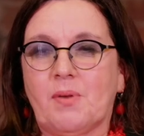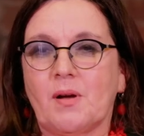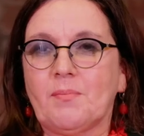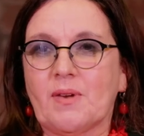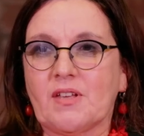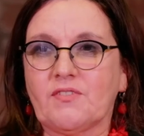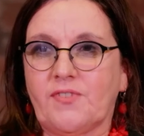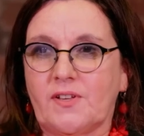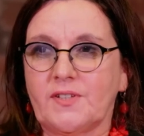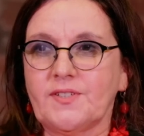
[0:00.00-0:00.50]

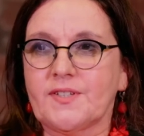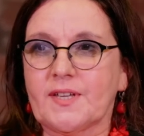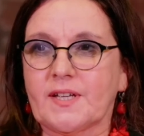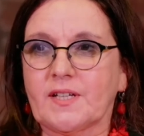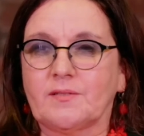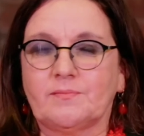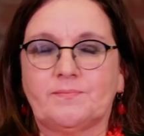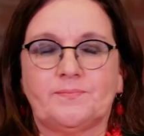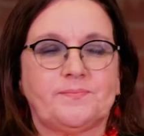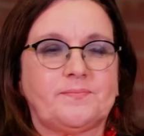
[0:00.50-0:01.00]
public
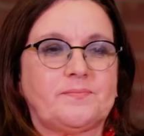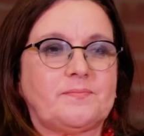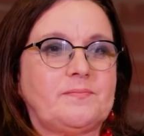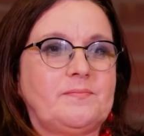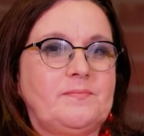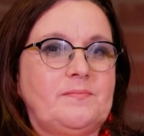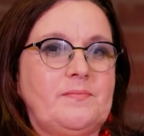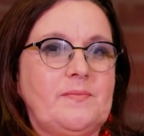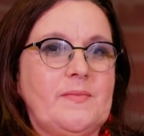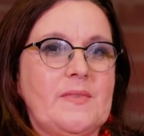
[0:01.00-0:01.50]
funding.
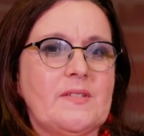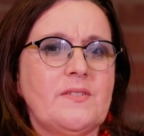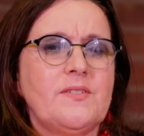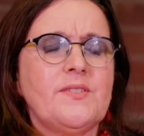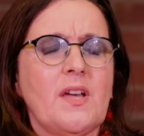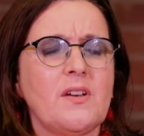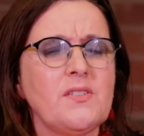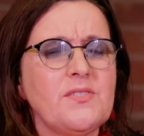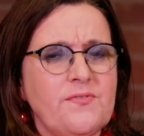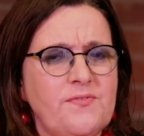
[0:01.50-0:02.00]

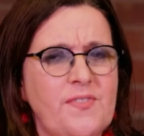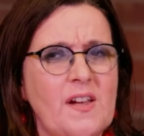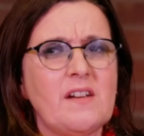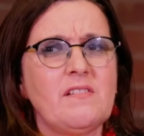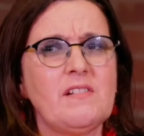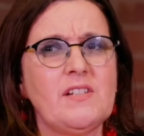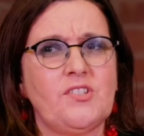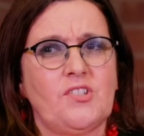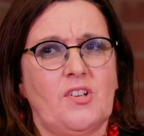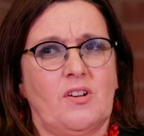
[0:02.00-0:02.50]
So I was
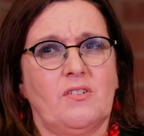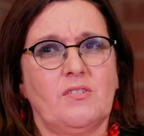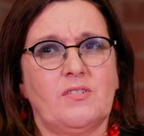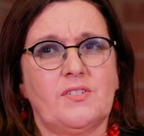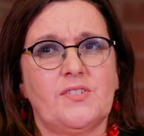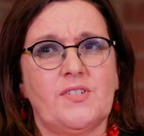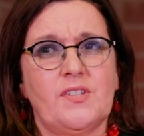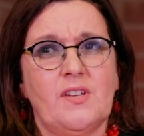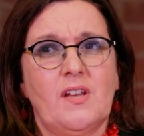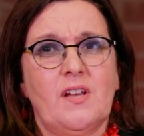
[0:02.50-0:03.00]
very
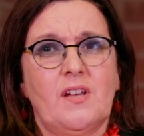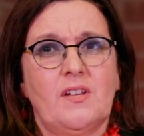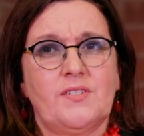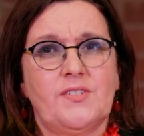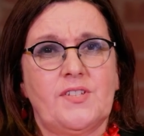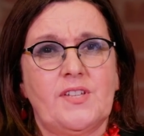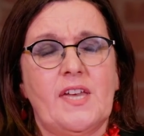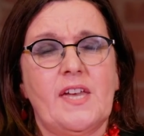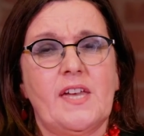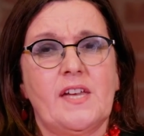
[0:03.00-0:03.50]
shocked
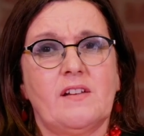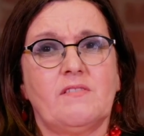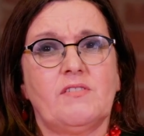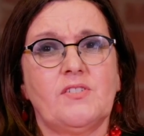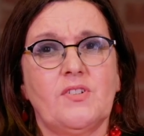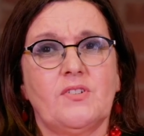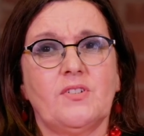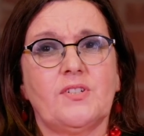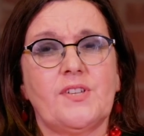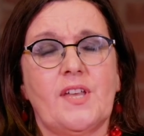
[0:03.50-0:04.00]
to hear
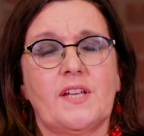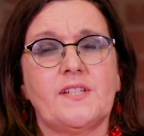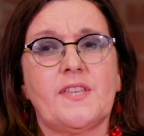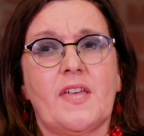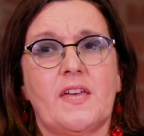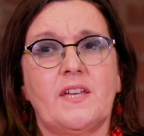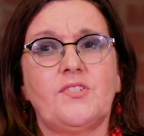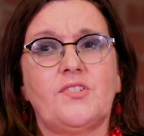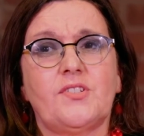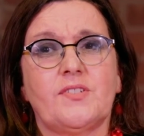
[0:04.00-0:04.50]
an
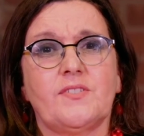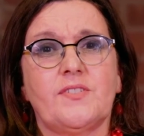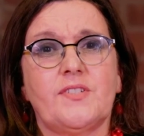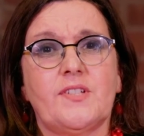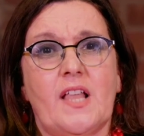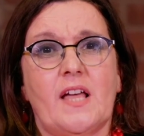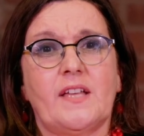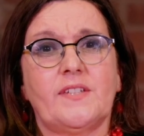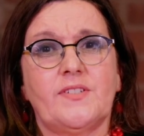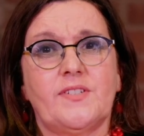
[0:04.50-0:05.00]
organisation
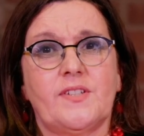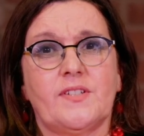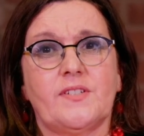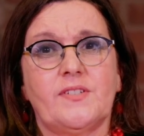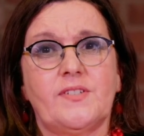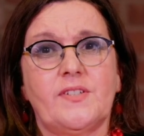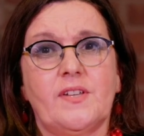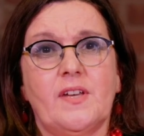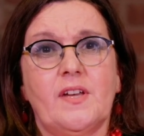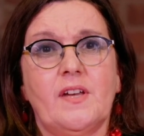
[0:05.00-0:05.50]

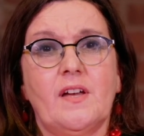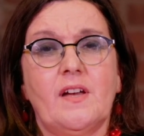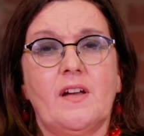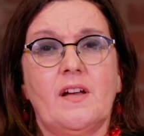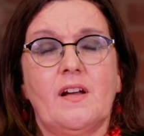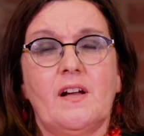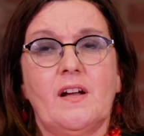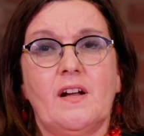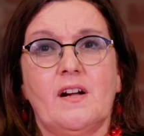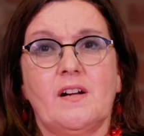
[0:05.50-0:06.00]
slandered
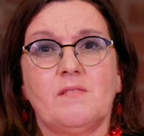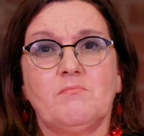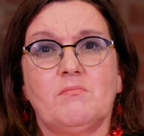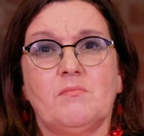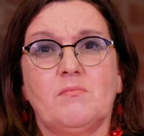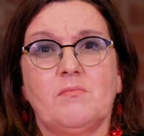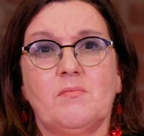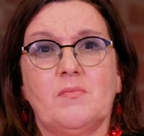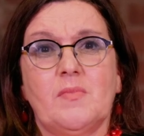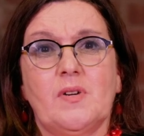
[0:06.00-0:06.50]

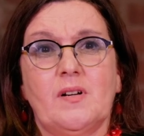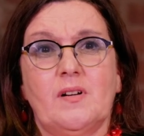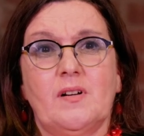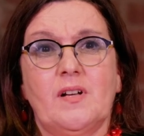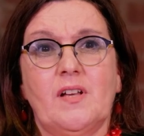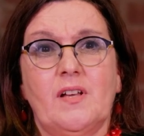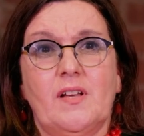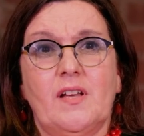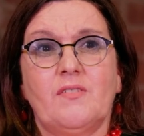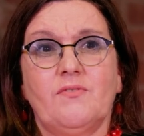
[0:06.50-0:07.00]

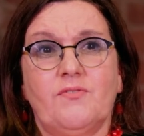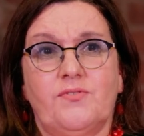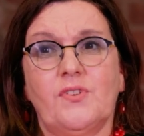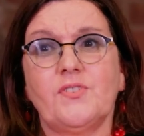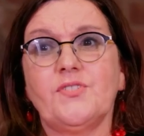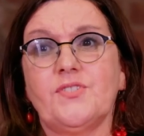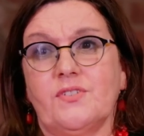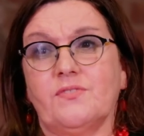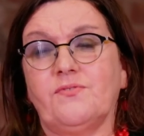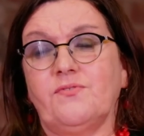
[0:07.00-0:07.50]
in
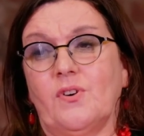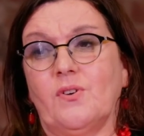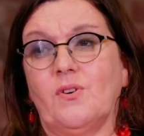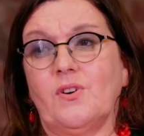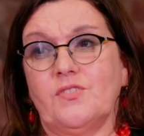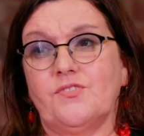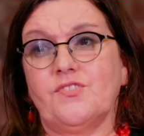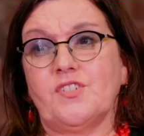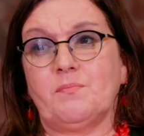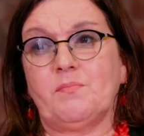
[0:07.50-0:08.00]
front of
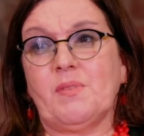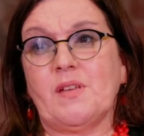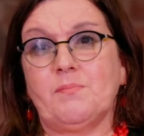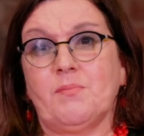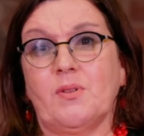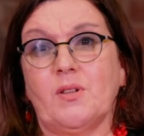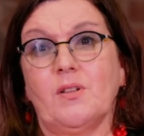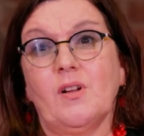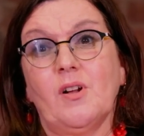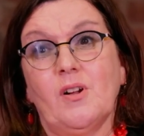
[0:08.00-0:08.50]
400
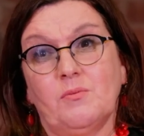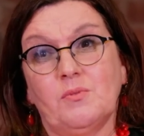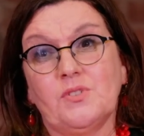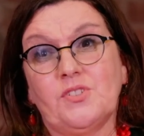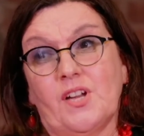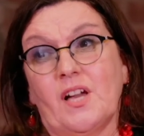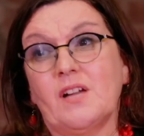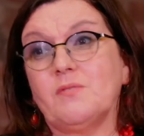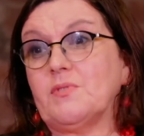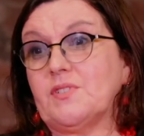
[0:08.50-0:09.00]
people,
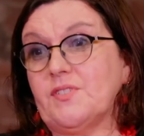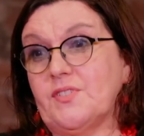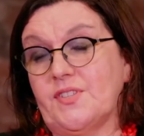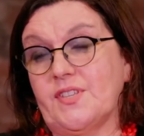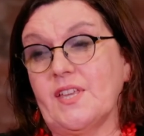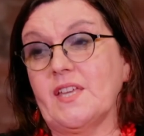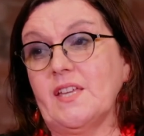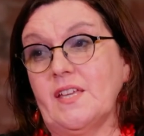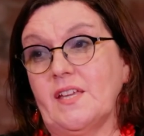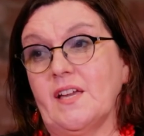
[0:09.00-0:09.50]
which I would
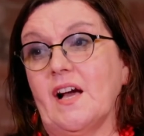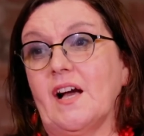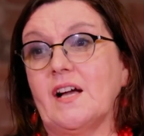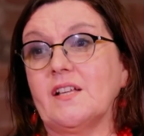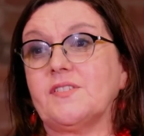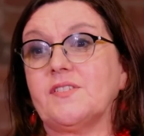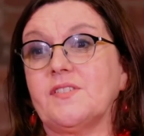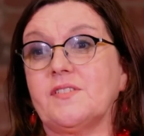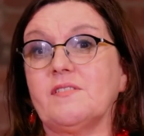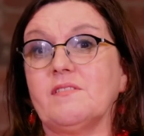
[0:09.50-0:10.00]
see
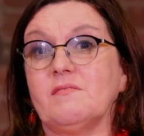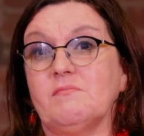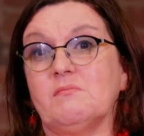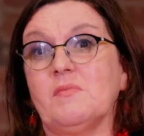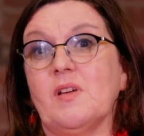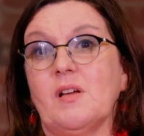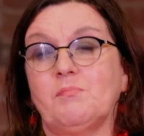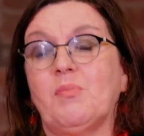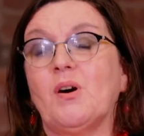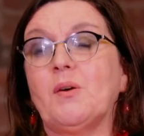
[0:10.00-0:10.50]
as
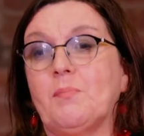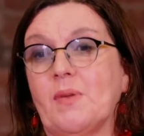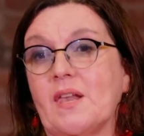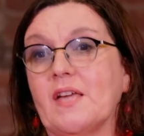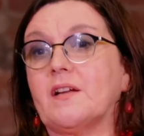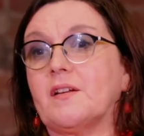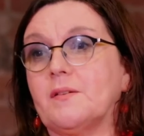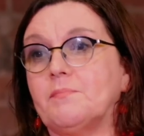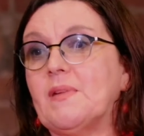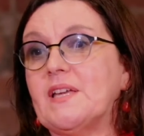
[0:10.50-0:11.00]
a
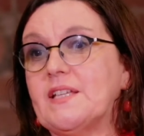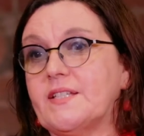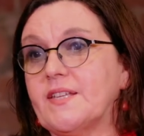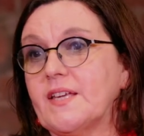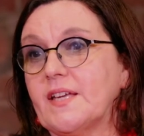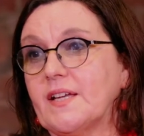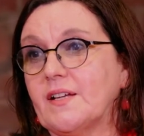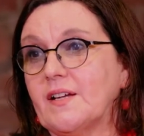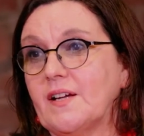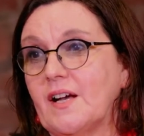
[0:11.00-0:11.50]
public
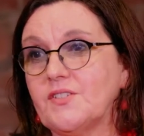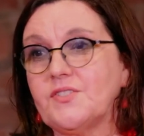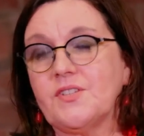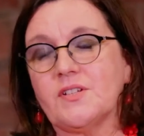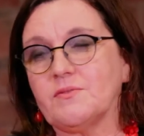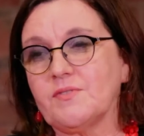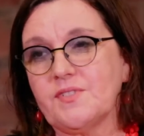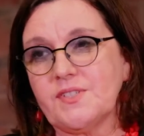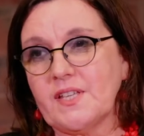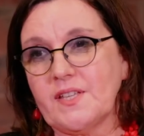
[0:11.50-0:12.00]
meeting. I
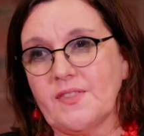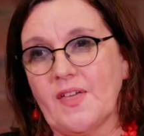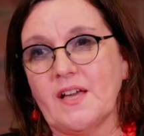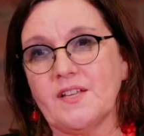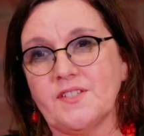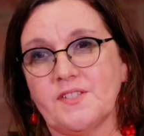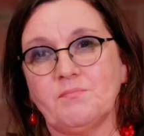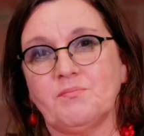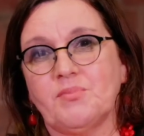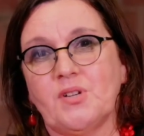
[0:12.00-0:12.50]
don't see that
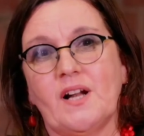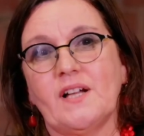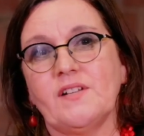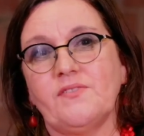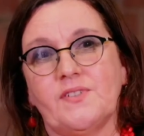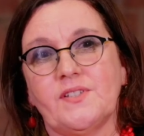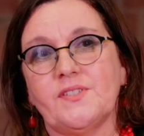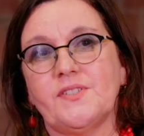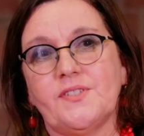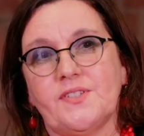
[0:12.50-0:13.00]
as a
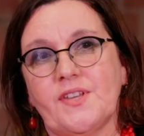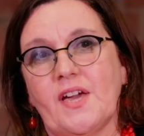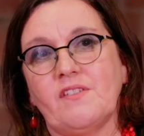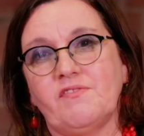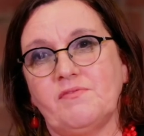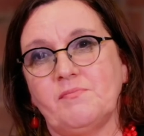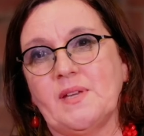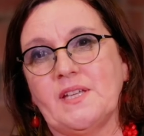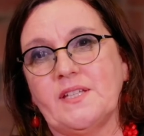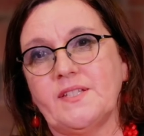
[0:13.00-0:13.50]
private staff
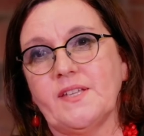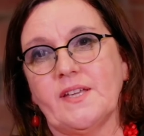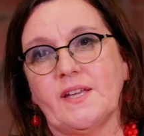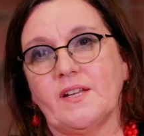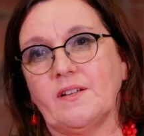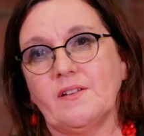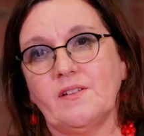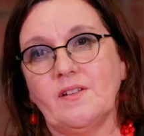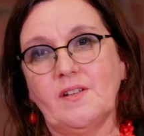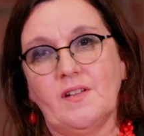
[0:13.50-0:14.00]

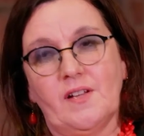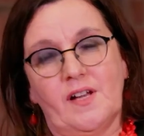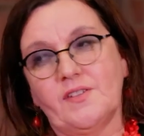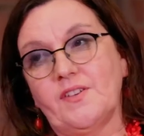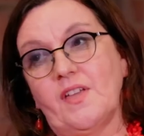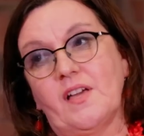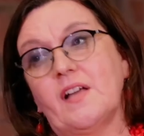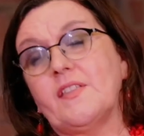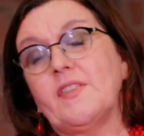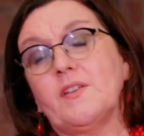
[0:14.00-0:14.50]
meeting,
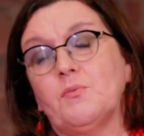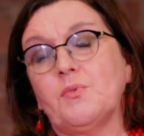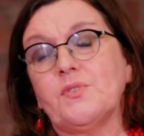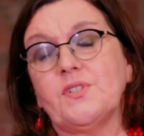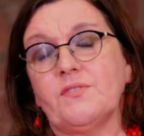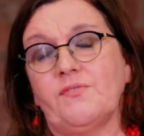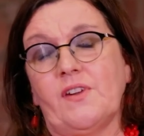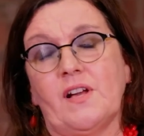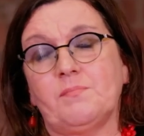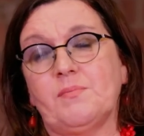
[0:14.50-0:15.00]
and it
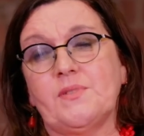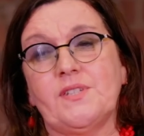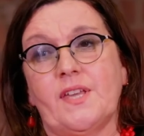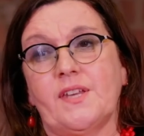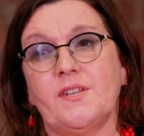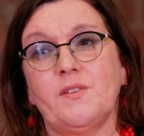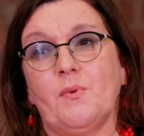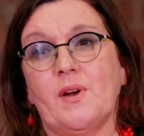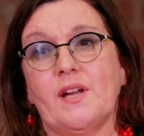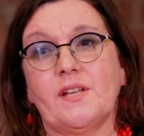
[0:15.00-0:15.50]
wouldn't have happened
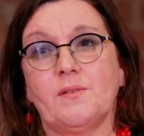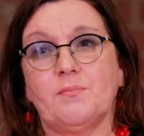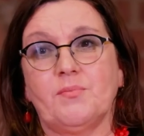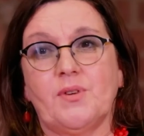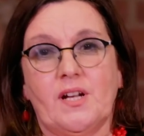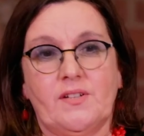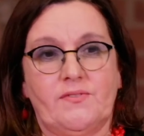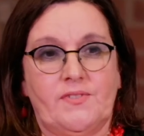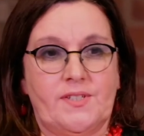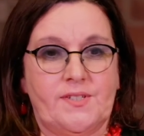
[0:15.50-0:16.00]
anyway in a
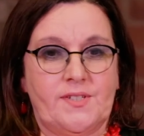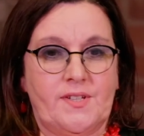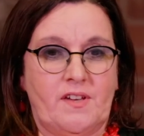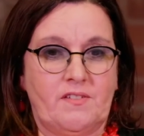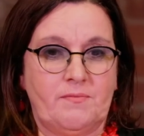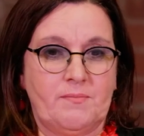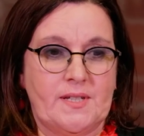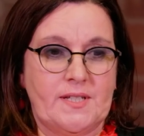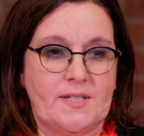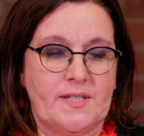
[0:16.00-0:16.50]
private
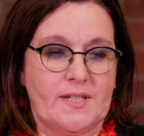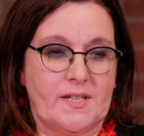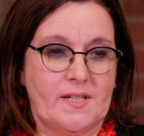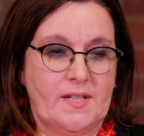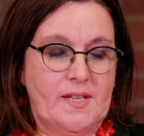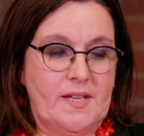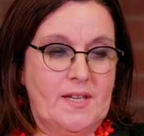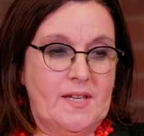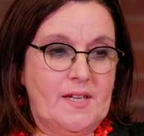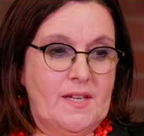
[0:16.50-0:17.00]
staff meeting.
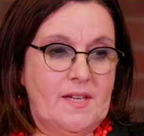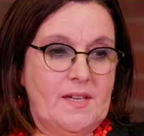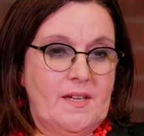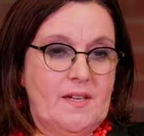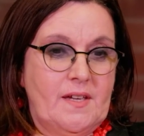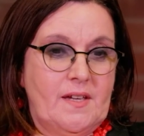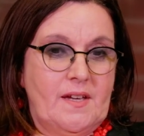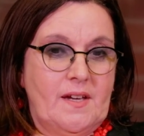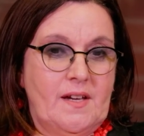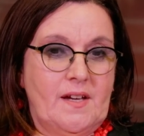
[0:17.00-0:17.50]

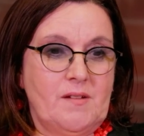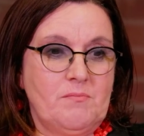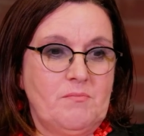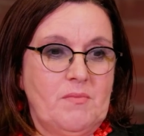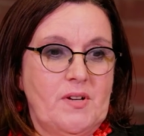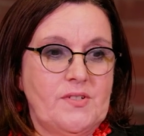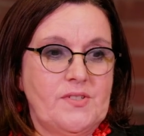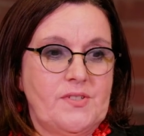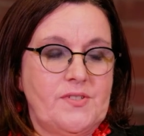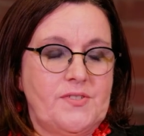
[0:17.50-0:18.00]

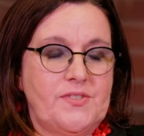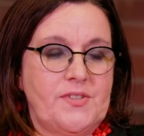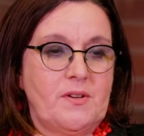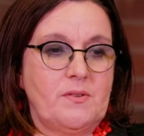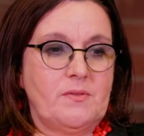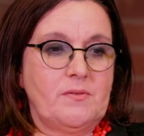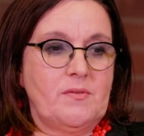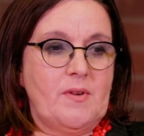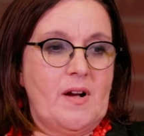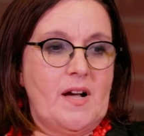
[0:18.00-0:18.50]

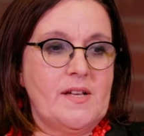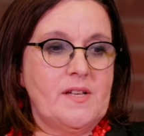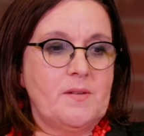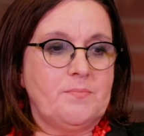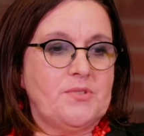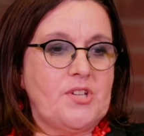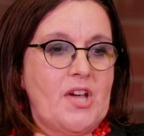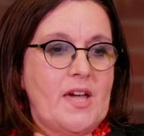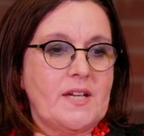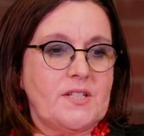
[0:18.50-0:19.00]
So I
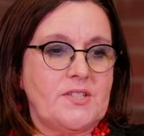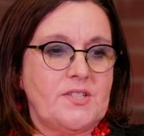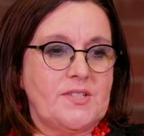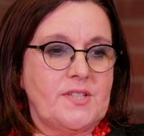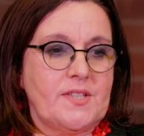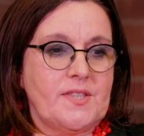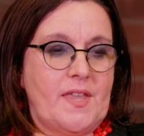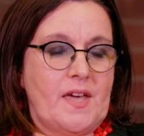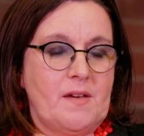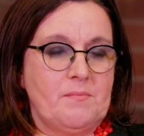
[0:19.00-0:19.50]
objected
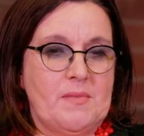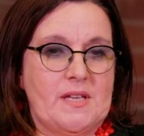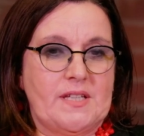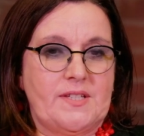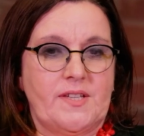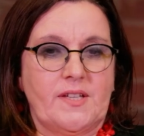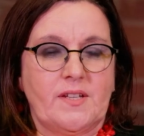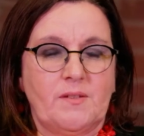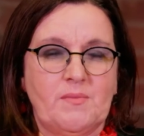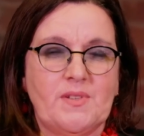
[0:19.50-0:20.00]
at that
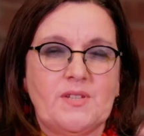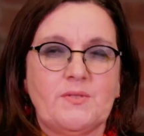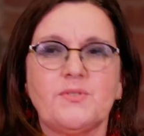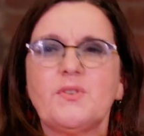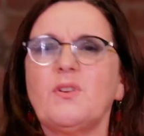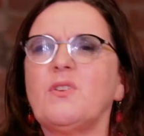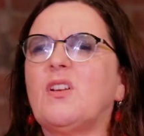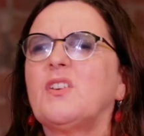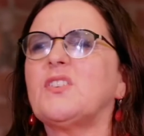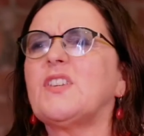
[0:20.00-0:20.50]
meeting. I mean, it was
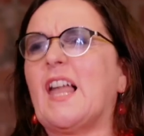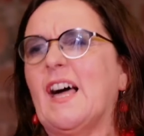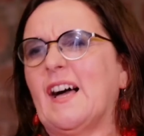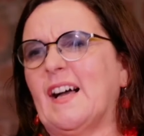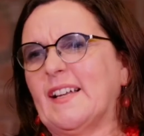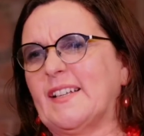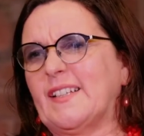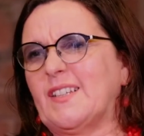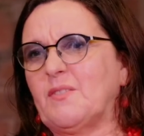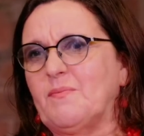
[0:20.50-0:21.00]
all
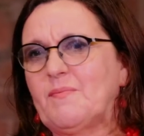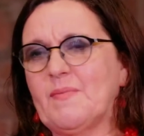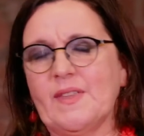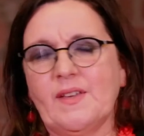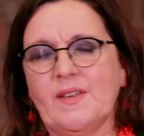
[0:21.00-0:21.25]
online.